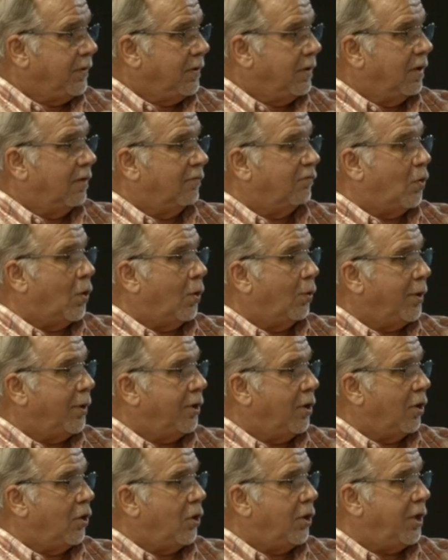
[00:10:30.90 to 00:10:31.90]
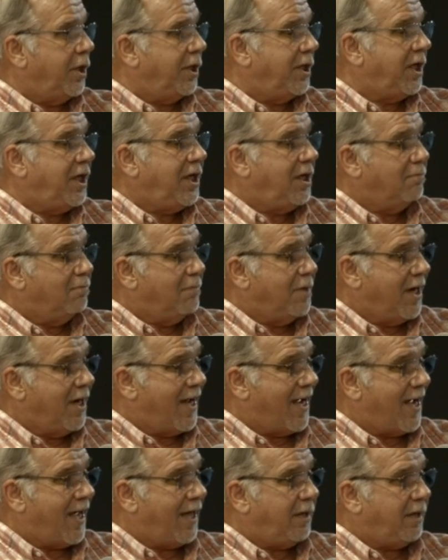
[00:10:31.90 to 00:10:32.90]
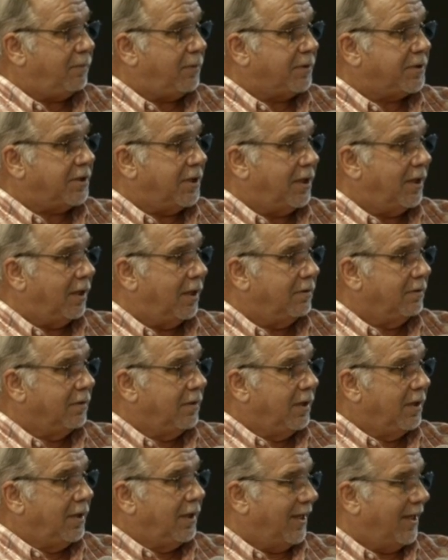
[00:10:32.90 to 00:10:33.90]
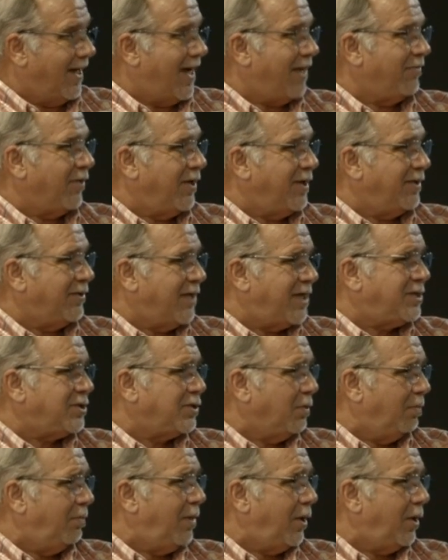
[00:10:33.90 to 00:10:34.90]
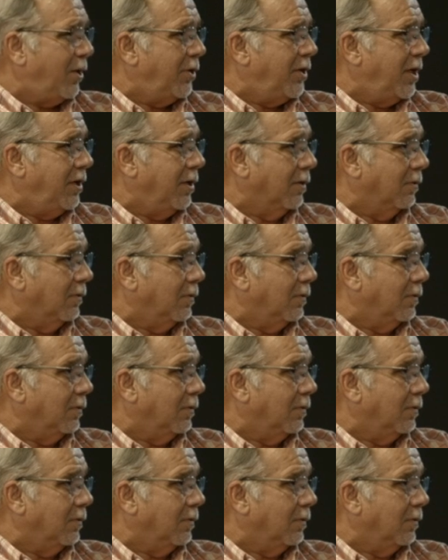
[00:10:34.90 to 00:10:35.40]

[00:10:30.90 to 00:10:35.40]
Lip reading: of what we earn and keep 90%. And I think that's the better deal.